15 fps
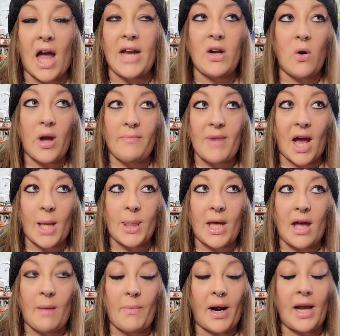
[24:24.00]
I know I'm not
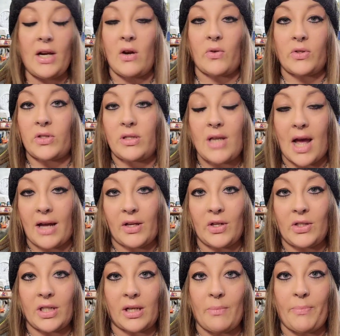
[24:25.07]
them, and I know it's not
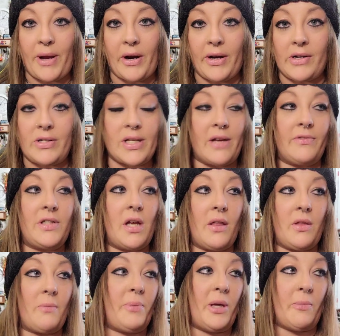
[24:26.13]
good to compare yourself to
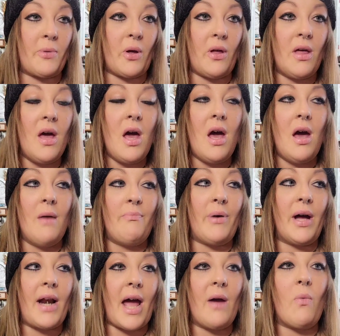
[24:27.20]
other people,
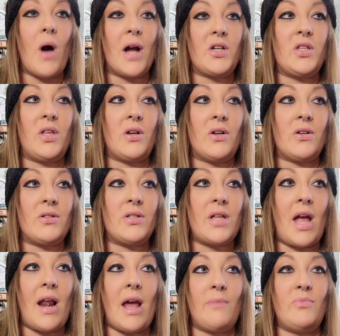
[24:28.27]
but I watched theirs
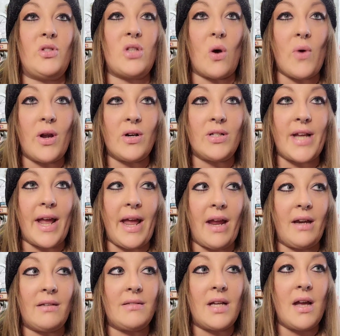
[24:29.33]
and I'm so
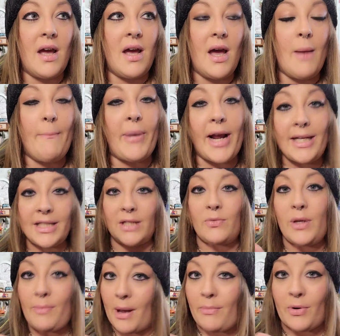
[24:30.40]
entertained. But I did
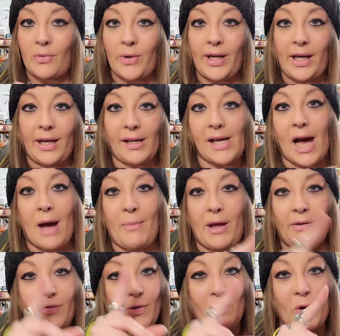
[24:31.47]
remember reading a
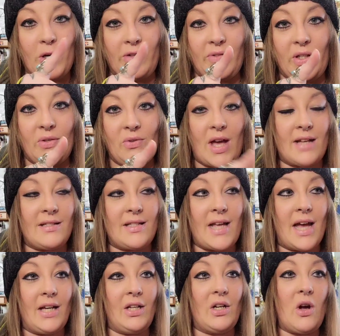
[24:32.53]
comment from one of you that
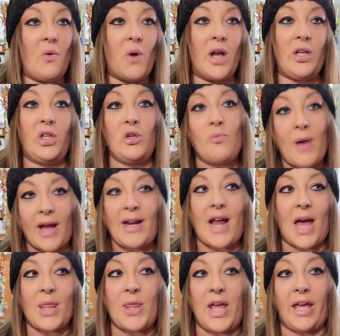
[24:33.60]
said, you know what, you might
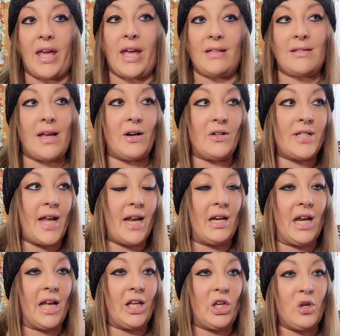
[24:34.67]
not think it's
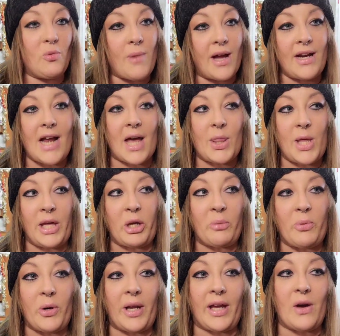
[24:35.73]
entertaining, you might not think
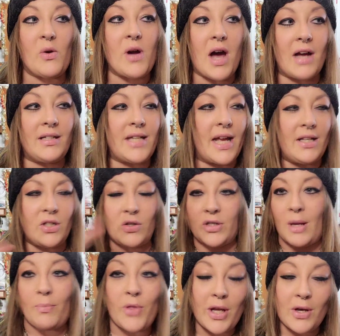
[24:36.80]
you're putting out content or
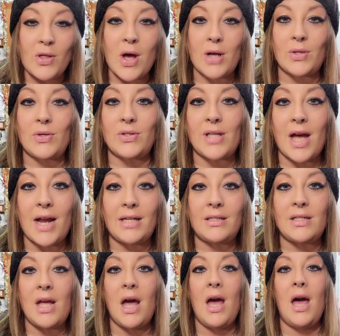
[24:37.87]
something along those
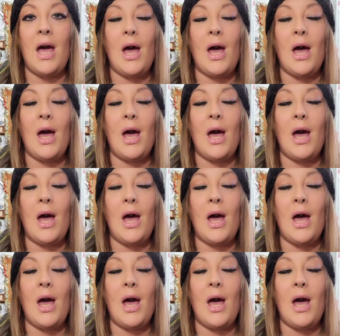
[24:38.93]
lines,